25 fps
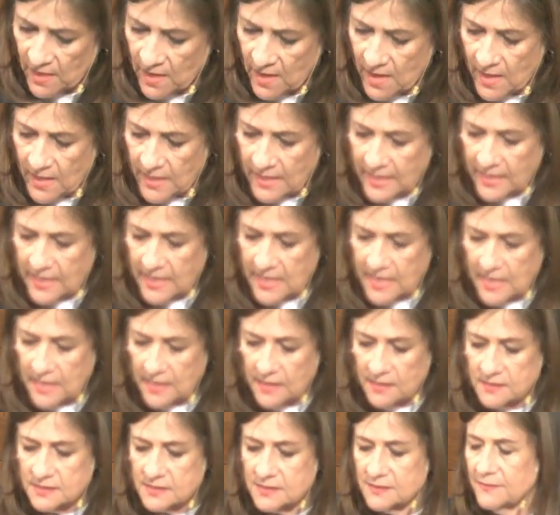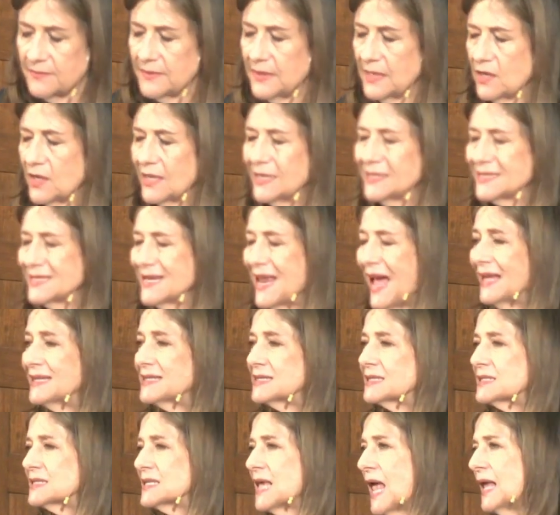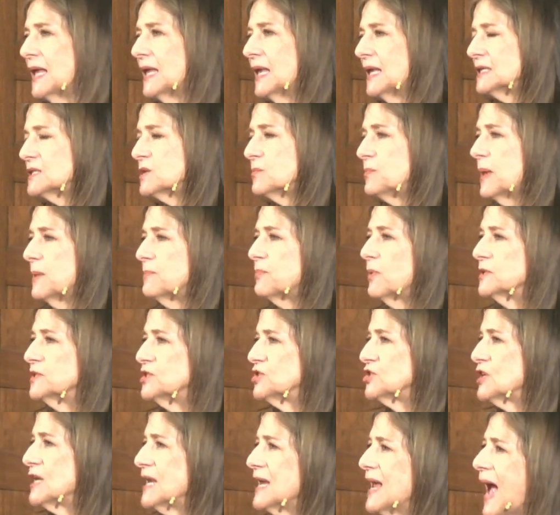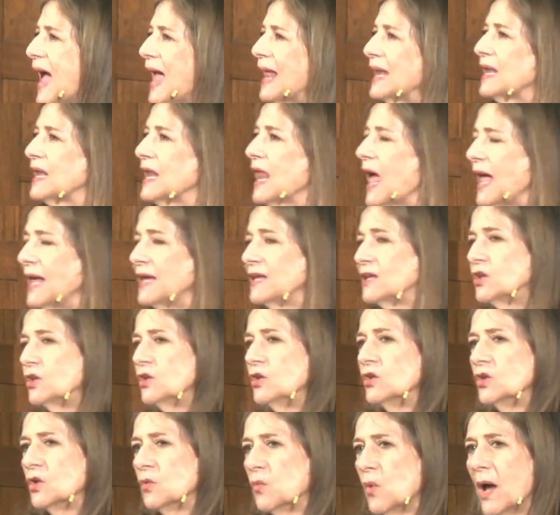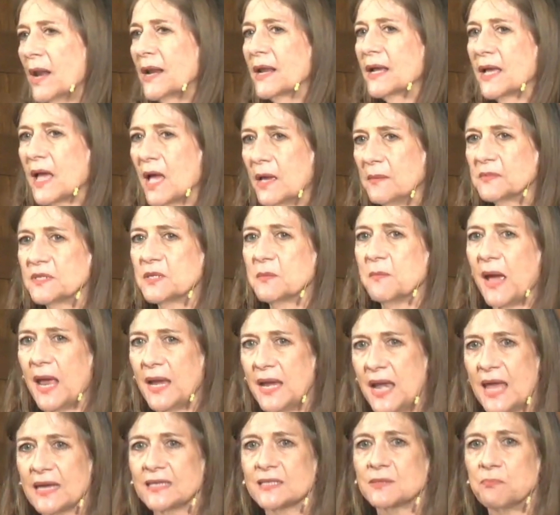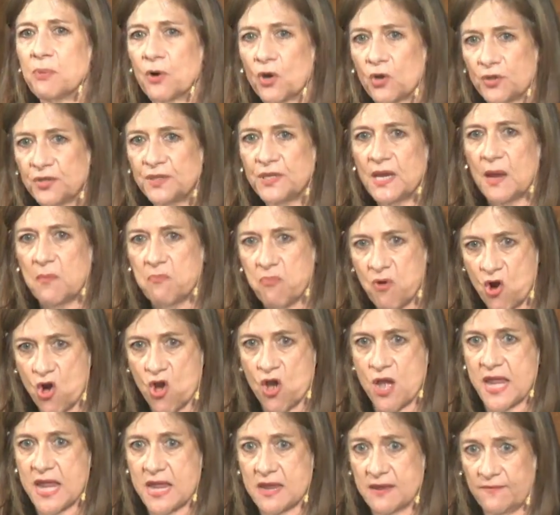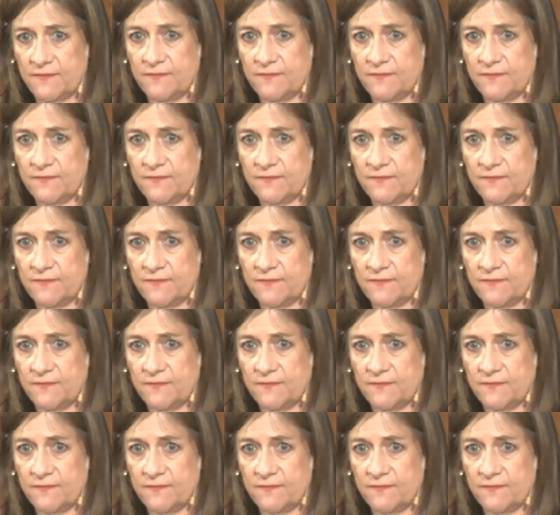He is, he's not saying to people, gee, I like you, you want to come to my next birthday party.